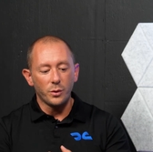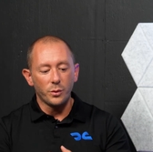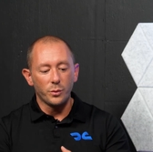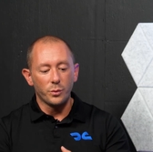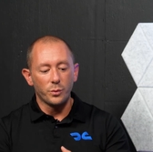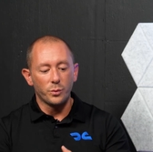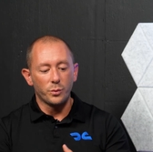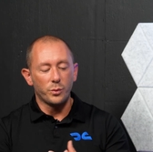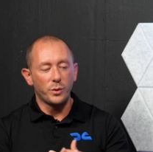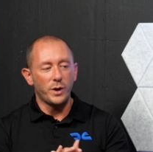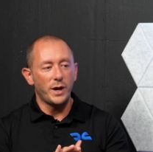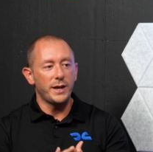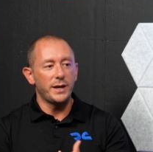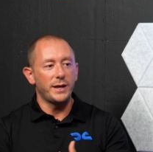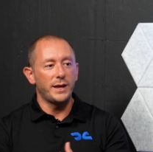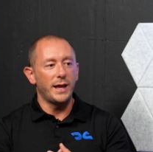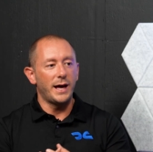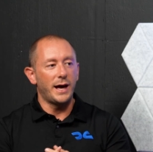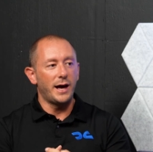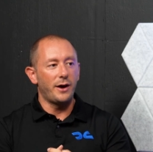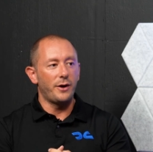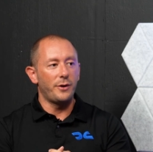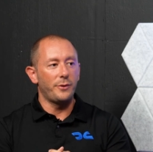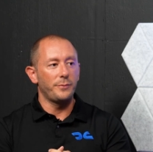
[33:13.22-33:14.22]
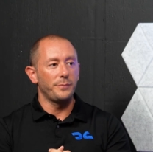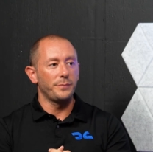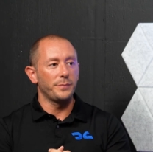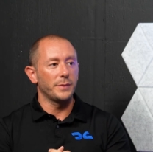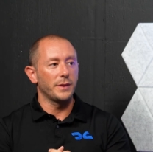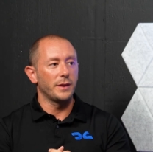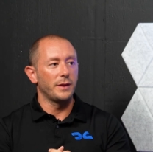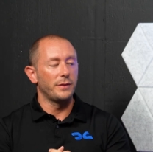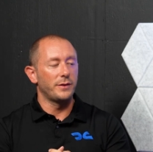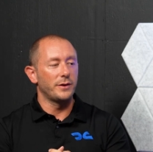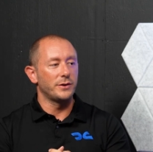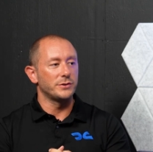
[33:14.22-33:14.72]
right now
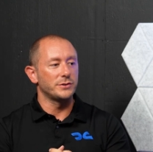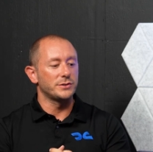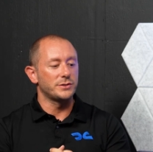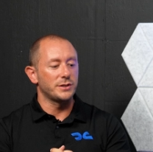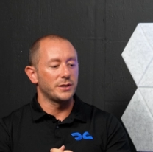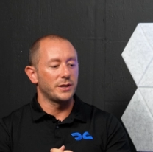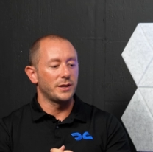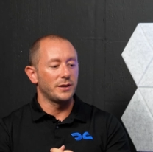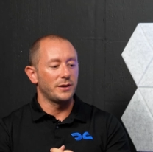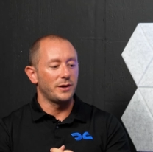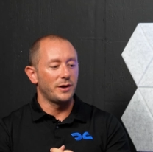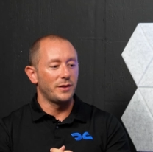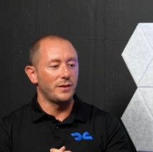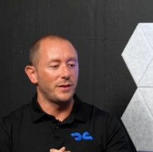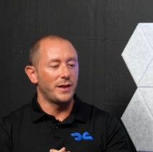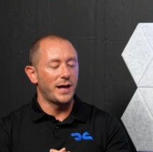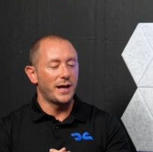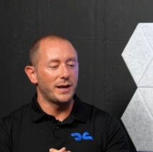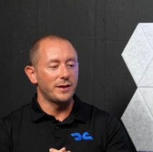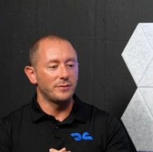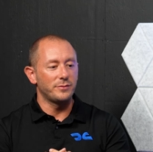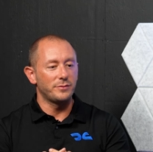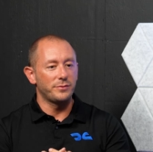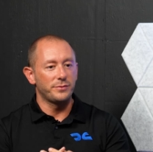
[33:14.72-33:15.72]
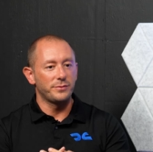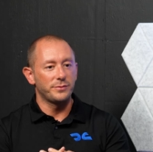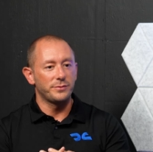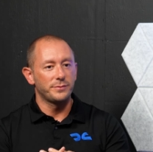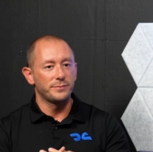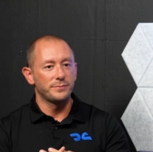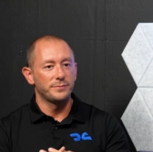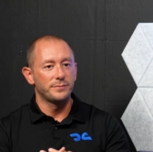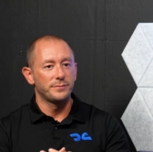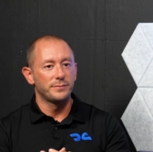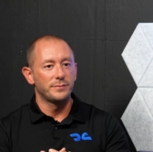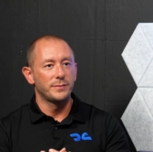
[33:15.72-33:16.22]
there's a lot of
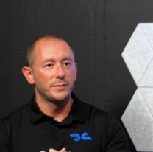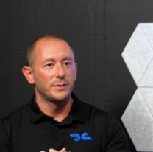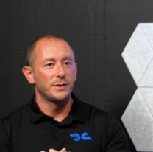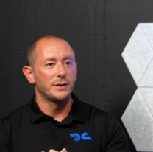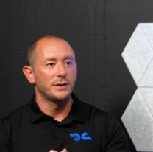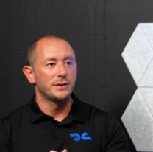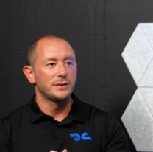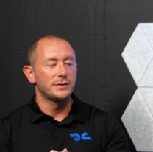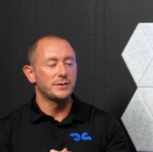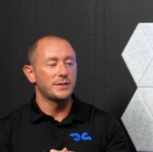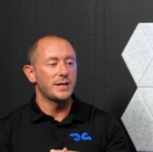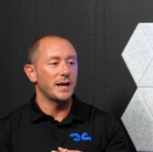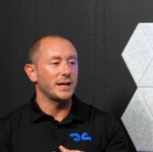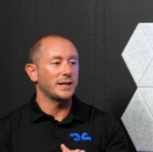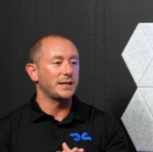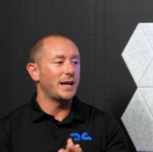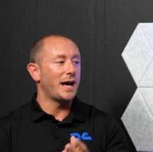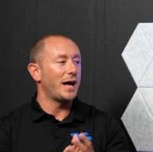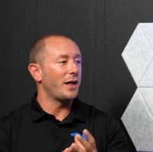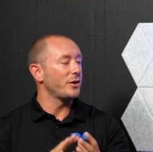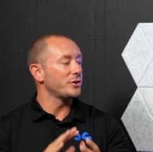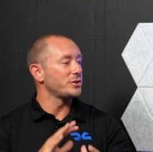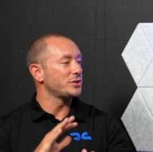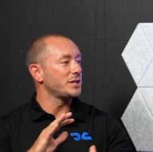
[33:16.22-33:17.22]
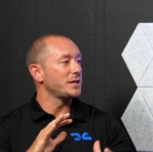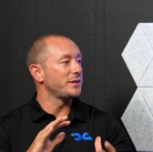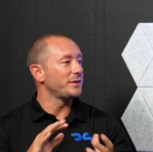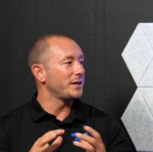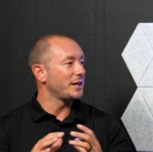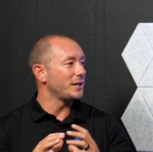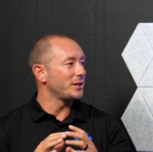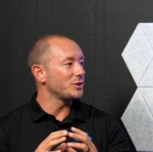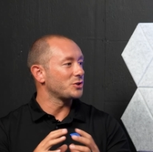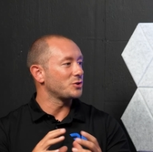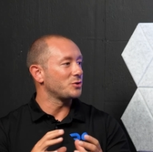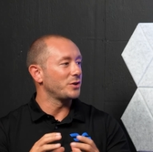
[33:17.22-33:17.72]
technology in the
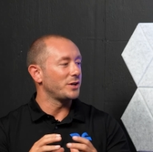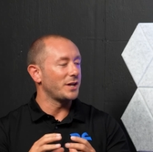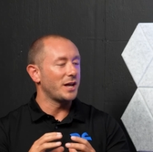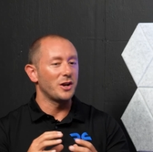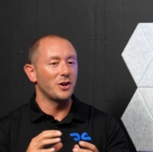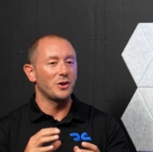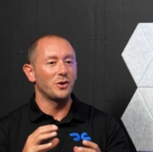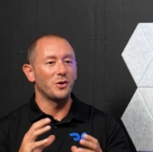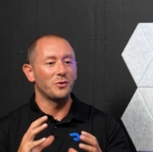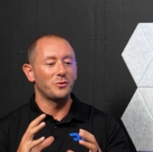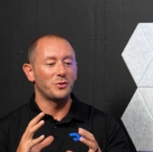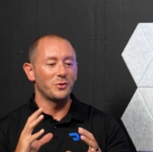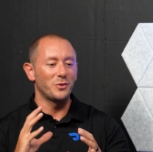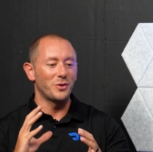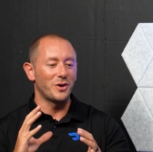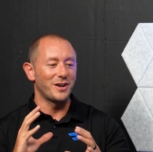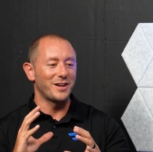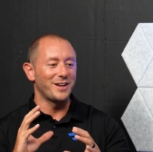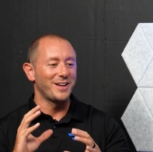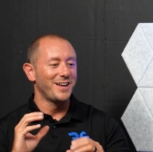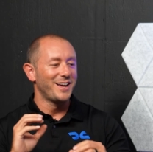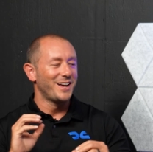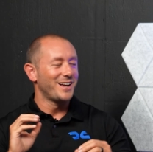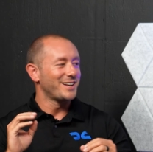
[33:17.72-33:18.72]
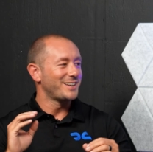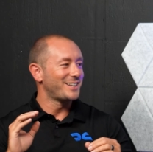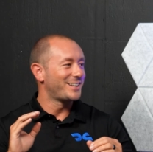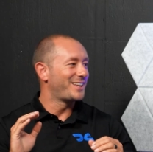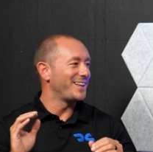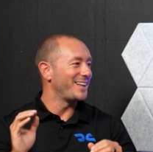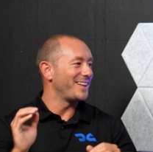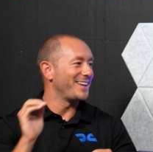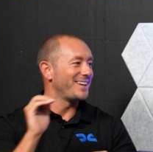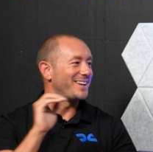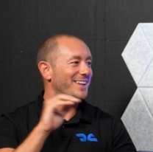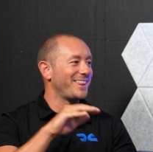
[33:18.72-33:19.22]
industry. I don't know if we want to
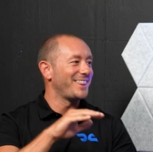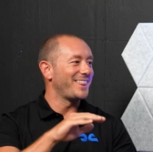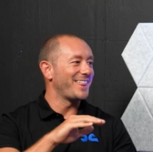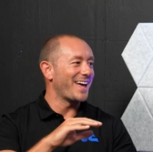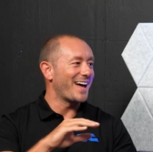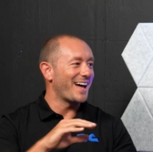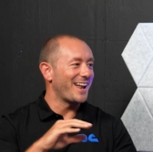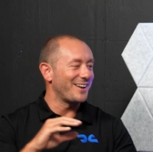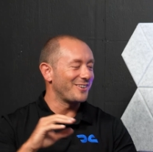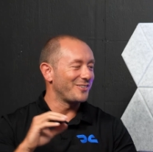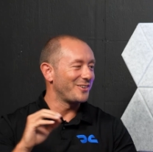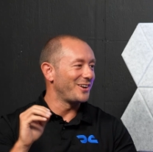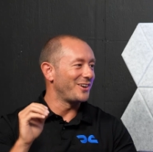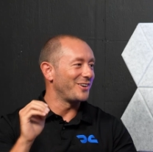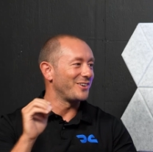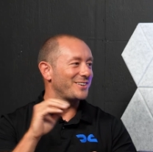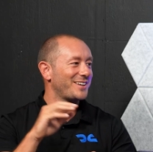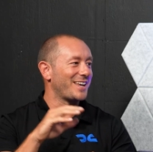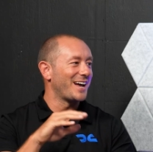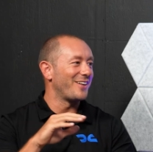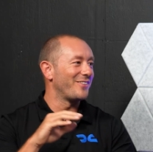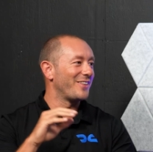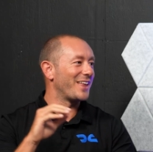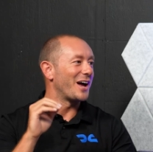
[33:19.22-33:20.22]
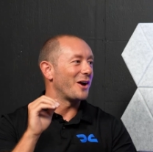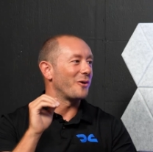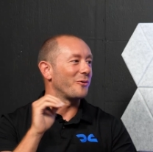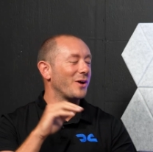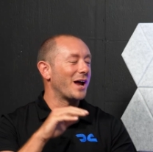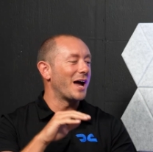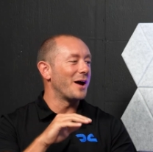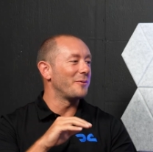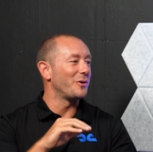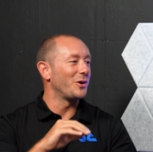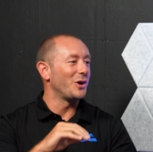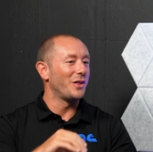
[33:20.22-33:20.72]
get into that down that
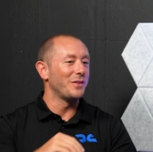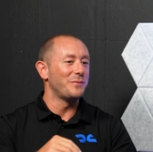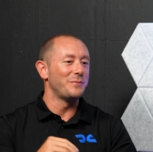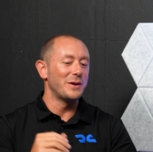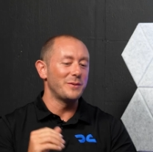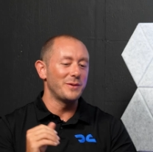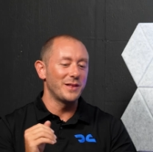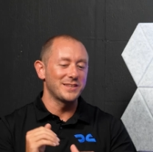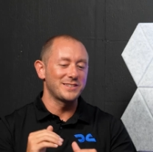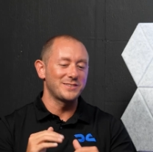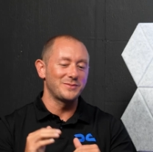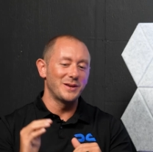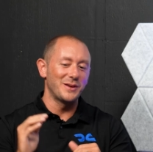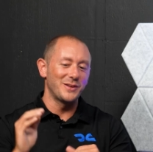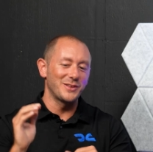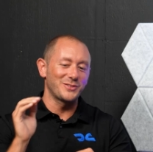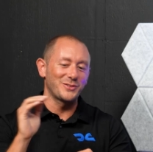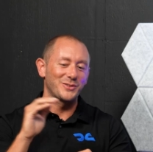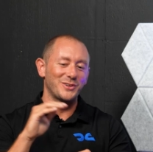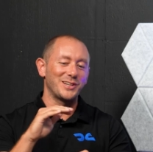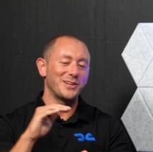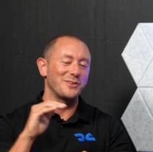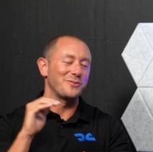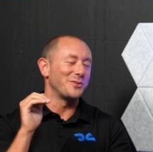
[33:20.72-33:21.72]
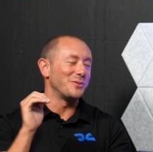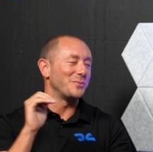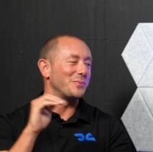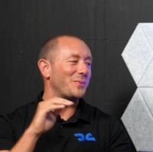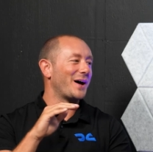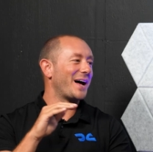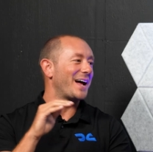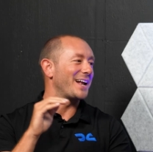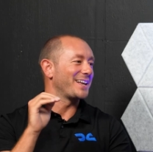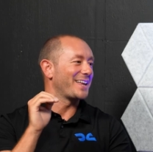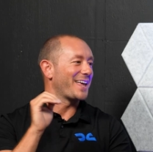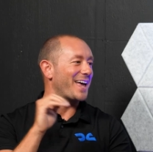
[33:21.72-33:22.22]
rabbit hole. Maybe that's for a different
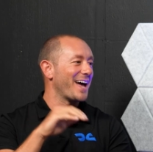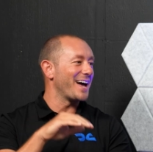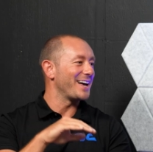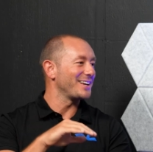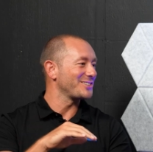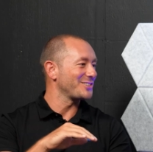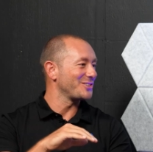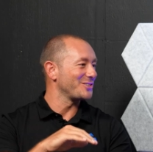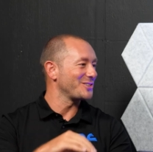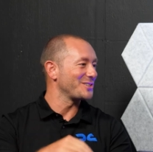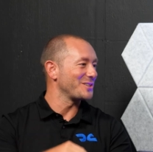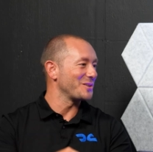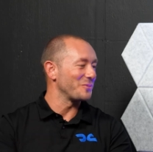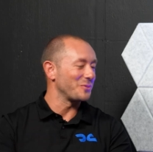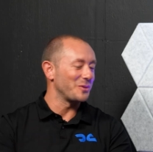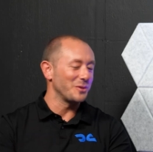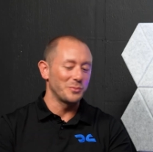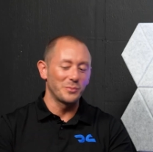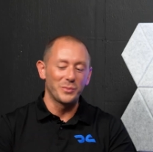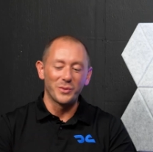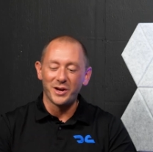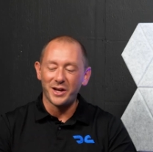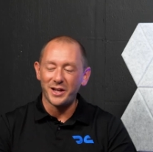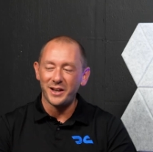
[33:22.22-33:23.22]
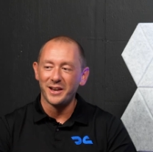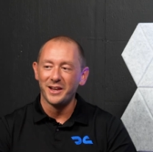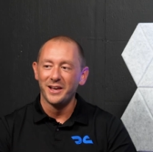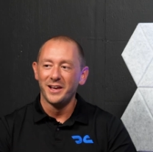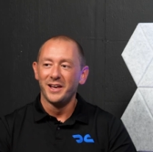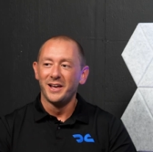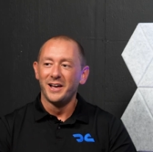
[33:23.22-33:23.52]
podcast or something. But